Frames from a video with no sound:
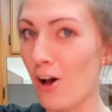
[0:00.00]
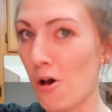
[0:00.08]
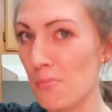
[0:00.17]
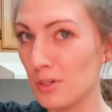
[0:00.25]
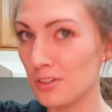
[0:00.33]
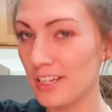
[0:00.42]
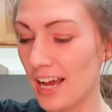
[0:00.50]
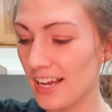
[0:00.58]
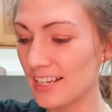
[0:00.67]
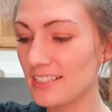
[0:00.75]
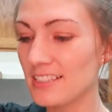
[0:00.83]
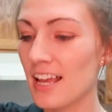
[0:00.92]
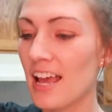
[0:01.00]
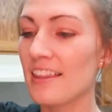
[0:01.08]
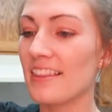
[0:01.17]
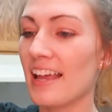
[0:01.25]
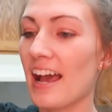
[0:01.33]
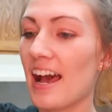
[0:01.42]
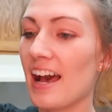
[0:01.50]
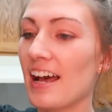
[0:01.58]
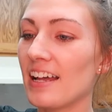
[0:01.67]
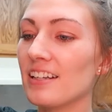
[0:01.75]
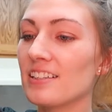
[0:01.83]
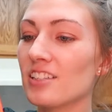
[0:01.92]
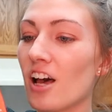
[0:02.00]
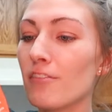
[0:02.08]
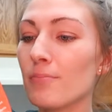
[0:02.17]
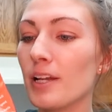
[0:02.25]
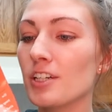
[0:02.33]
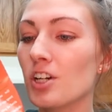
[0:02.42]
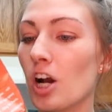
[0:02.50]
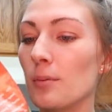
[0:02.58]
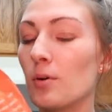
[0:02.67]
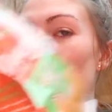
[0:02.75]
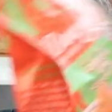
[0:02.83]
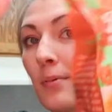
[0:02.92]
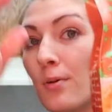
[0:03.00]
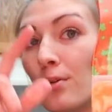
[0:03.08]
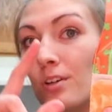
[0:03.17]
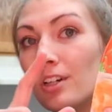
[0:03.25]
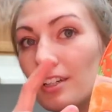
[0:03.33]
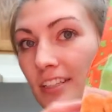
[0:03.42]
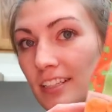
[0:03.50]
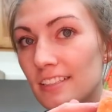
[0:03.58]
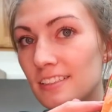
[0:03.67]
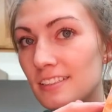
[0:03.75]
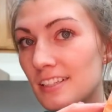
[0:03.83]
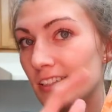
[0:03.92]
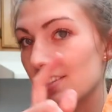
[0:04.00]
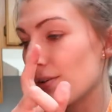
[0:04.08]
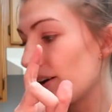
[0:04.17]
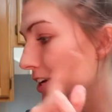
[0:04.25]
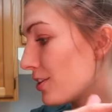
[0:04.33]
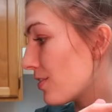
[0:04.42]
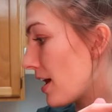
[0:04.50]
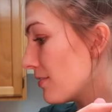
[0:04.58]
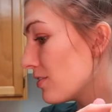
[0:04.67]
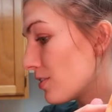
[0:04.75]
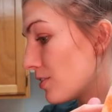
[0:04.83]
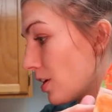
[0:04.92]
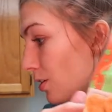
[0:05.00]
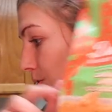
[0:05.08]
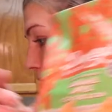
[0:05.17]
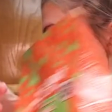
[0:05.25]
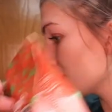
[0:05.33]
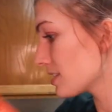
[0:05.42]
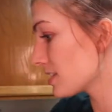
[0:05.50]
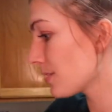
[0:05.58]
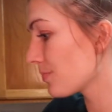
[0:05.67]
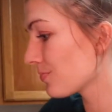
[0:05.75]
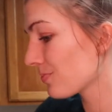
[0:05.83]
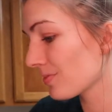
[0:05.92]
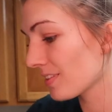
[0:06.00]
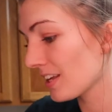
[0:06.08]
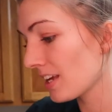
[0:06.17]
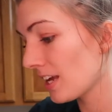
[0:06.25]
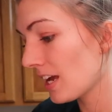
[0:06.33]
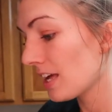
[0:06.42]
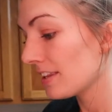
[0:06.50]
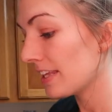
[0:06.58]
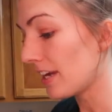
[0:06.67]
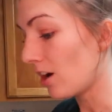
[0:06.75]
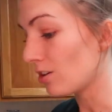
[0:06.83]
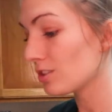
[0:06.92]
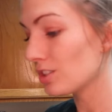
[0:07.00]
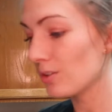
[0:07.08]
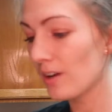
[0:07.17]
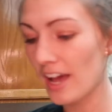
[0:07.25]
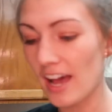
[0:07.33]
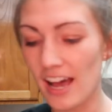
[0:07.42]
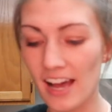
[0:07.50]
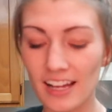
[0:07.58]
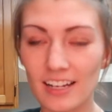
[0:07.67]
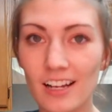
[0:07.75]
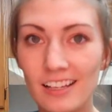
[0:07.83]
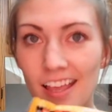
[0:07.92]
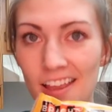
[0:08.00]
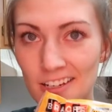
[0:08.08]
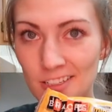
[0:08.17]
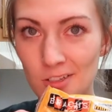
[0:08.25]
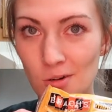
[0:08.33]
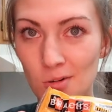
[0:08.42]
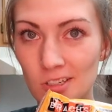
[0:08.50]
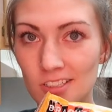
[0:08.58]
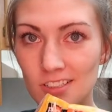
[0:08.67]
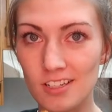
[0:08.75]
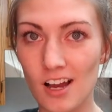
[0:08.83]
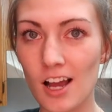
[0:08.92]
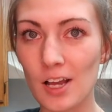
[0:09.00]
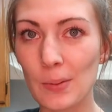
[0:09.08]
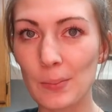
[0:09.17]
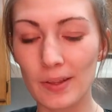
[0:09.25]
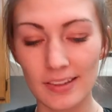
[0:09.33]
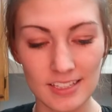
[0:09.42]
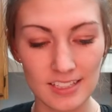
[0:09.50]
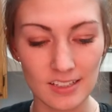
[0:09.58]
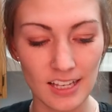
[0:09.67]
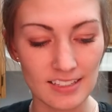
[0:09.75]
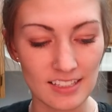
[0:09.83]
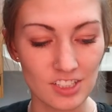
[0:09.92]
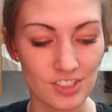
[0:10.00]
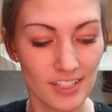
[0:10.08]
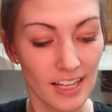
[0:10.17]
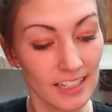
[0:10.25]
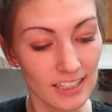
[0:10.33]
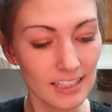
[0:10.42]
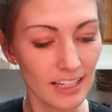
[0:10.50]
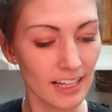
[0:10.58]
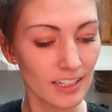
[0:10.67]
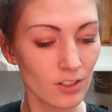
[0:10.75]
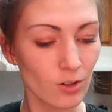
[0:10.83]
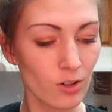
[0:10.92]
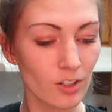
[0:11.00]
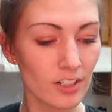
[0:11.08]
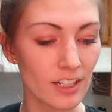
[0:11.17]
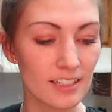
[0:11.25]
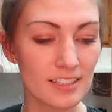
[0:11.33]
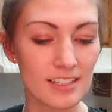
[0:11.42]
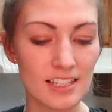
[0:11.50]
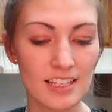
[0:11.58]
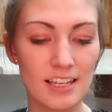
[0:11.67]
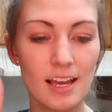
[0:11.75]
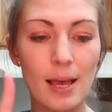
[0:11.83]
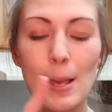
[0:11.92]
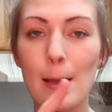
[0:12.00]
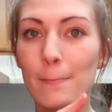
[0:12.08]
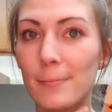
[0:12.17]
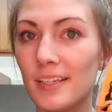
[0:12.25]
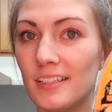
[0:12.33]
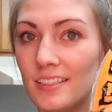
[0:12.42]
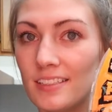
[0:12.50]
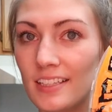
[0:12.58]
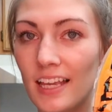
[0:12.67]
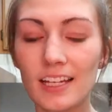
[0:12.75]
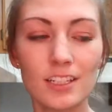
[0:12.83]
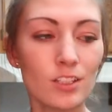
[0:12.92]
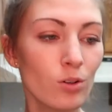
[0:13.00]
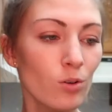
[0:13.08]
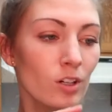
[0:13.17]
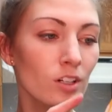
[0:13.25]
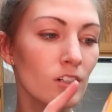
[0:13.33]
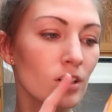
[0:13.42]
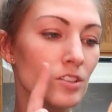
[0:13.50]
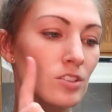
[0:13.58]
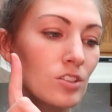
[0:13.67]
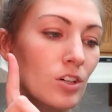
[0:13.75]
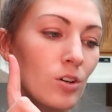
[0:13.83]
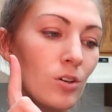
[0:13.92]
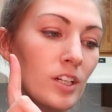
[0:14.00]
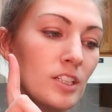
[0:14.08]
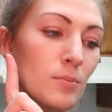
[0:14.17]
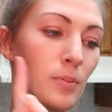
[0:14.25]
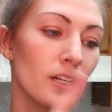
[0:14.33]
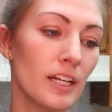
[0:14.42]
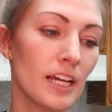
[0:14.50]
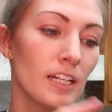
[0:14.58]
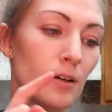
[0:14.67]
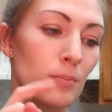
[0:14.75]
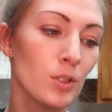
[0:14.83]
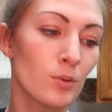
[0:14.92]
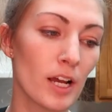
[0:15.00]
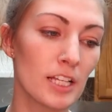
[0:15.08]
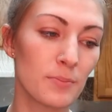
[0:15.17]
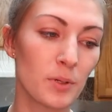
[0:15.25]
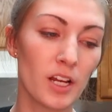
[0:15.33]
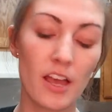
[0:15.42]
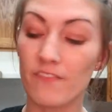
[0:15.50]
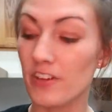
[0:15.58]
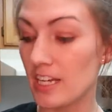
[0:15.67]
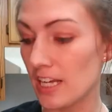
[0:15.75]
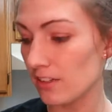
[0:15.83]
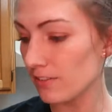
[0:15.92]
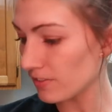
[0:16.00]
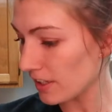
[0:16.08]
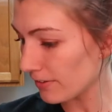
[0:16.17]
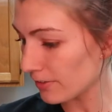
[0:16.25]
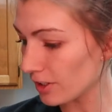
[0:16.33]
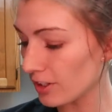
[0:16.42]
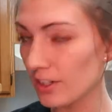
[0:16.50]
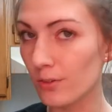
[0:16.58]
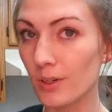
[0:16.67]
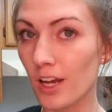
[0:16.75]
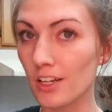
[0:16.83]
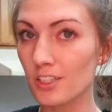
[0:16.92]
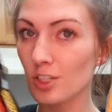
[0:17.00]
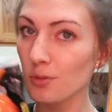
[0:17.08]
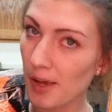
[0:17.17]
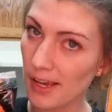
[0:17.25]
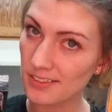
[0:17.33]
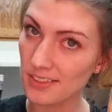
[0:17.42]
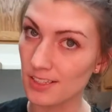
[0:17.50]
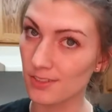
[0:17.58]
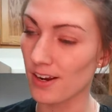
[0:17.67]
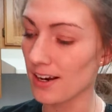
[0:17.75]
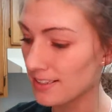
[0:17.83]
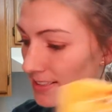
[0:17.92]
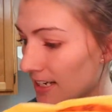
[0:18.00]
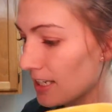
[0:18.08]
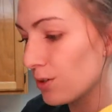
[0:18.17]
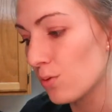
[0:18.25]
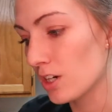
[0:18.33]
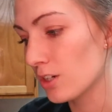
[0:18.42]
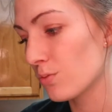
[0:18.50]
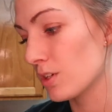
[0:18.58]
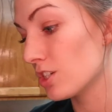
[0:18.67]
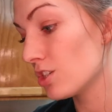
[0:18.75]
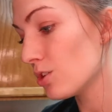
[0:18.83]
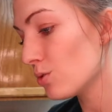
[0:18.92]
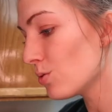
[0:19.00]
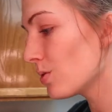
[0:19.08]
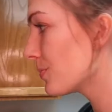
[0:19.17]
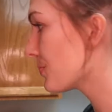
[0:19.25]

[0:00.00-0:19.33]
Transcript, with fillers: fall mood guys. They had soft baked caramel apple cookies, so I grabbed those. They also had candy corn in stock, but this isn't just any candy corn, it's the Minions candy corn. So it's banana, blue raspberry, and vanilla flavored. We got two bags because Rowdy said he wanted one too.